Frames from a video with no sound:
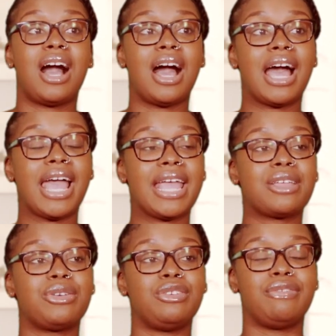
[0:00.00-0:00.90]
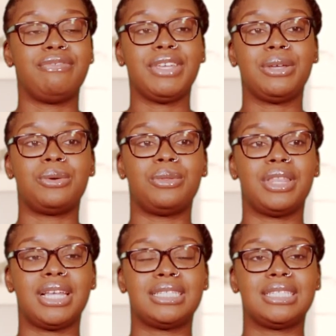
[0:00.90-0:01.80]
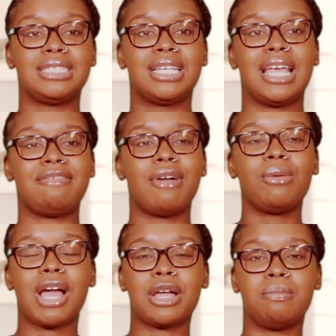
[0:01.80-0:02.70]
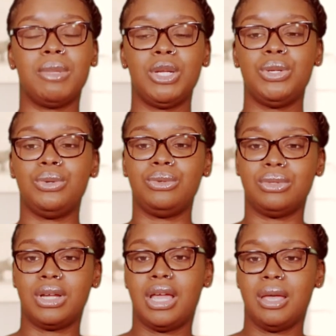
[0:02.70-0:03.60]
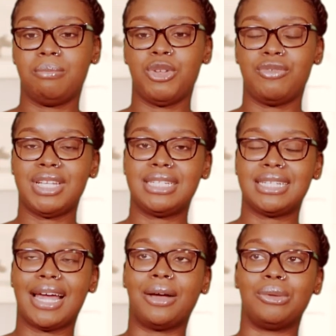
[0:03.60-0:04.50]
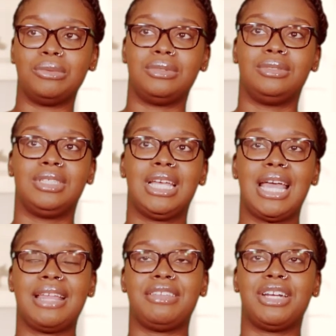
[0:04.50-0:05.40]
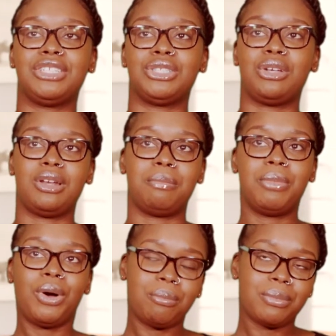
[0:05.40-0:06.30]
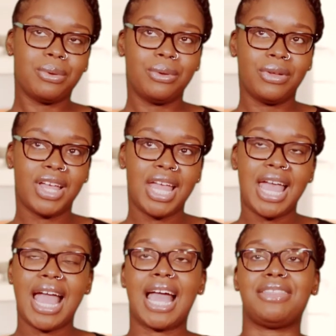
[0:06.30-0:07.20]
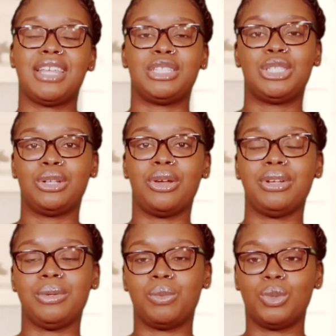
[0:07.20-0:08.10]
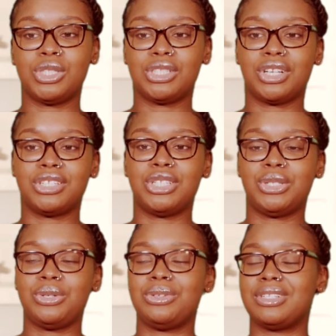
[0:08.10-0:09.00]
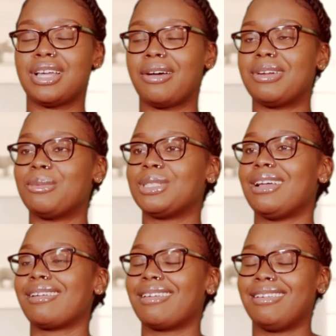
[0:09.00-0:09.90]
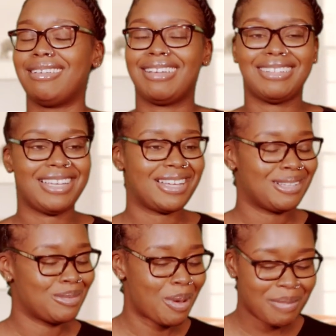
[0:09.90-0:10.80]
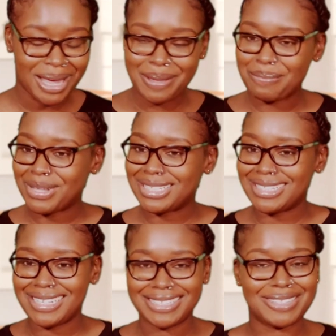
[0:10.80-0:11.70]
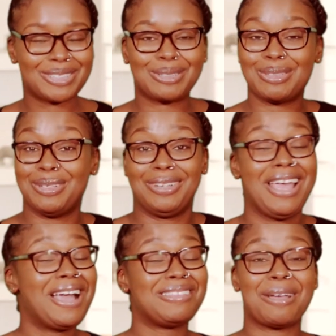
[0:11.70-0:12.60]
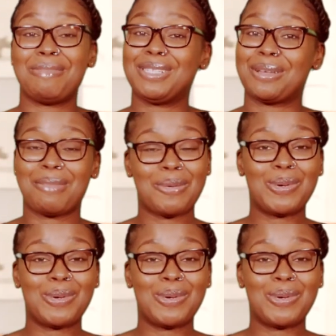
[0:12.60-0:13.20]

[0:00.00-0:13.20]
I could feel this, it felt like a balloon moving down. And then I just heard a pop, and then slowly water started to ooze out. And I was like, yes, we're back in business, because that means that my